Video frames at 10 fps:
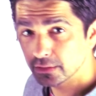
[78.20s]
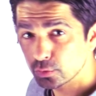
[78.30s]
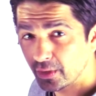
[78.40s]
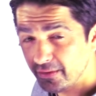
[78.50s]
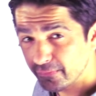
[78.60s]
the
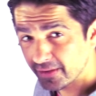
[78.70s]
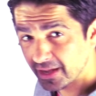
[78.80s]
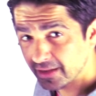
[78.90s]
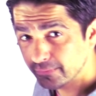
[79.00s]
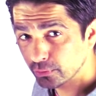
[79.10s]

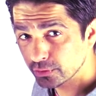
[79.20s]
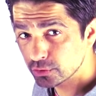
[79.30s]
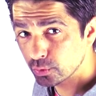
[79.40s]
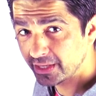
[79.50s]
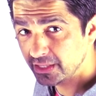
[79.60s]
25 or the
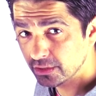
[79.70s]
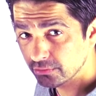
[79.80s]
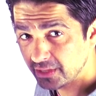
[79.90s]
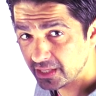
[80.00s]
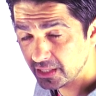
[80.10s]

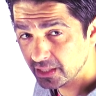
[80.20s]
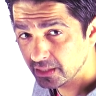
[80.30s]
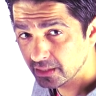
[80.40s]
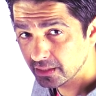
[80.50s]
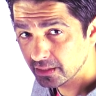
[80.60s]
23.
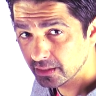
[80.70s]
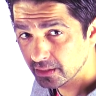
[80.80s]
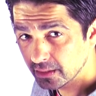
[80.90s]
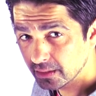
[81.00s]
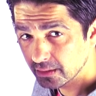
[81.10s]

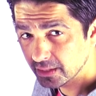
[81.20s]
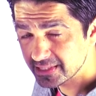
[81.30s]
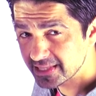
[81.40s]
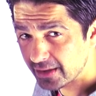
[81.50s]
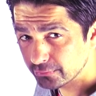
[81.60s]

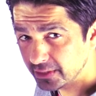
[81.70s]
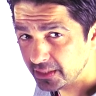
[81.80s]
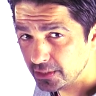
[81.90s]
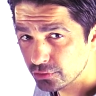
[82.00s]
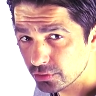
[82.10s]
Is that
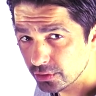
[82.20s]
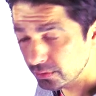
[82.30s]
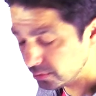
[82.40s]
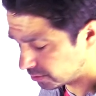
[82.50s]
really true?